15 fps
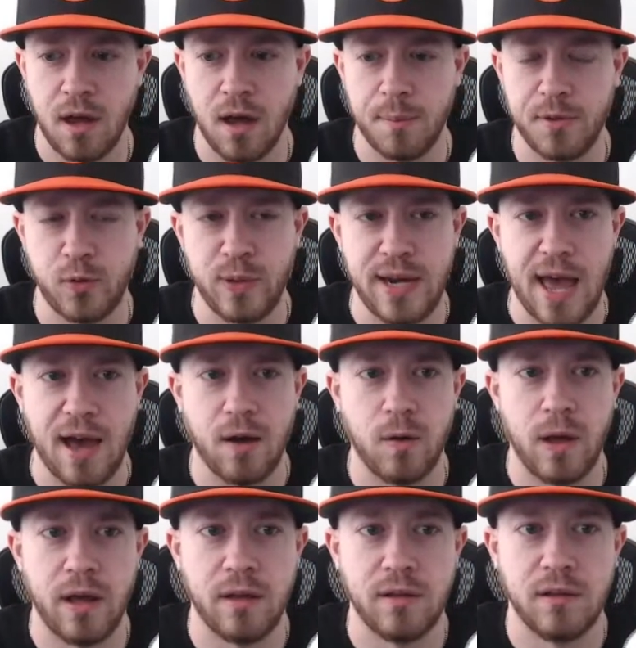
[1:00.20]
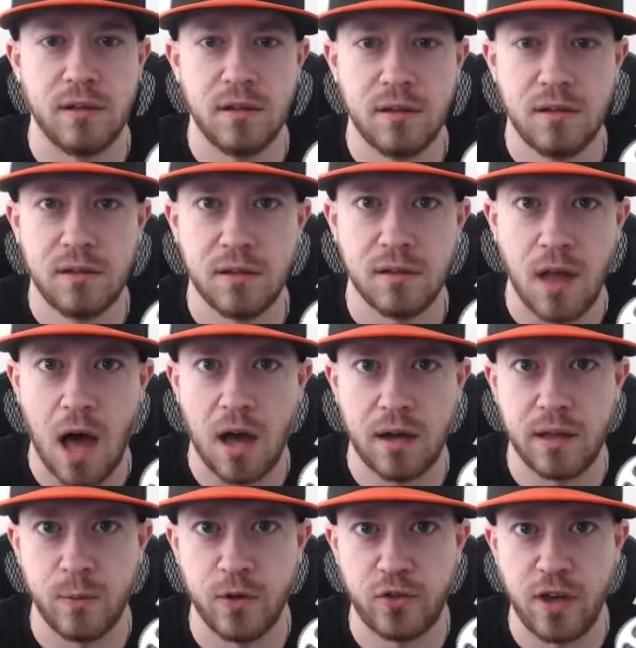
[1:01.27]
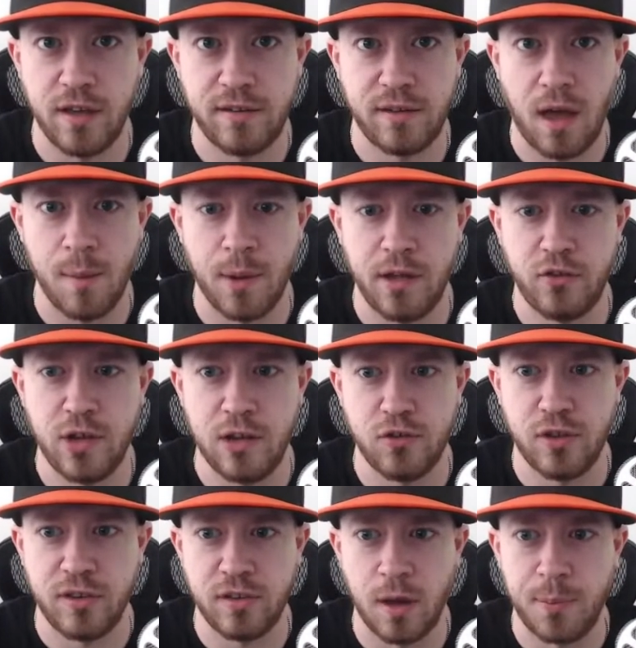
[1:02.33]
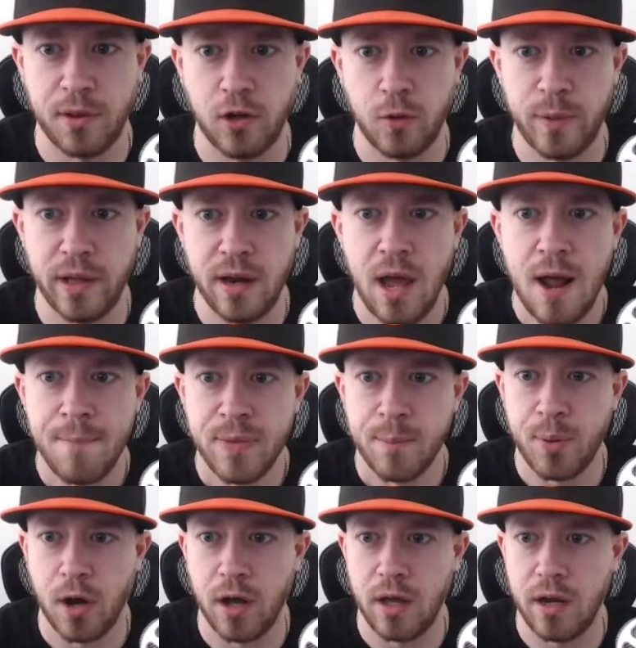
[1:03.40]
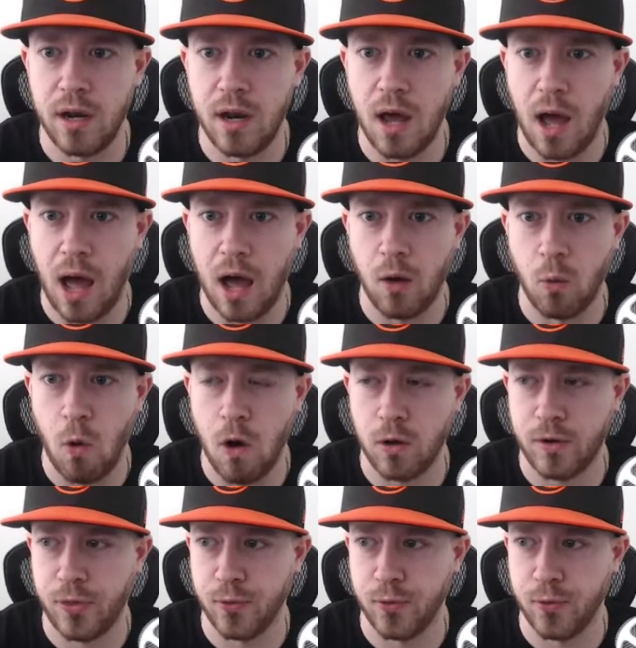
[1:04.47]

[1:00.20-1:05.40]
between now and lock, in which case I might change things up a little bit. But I'll walk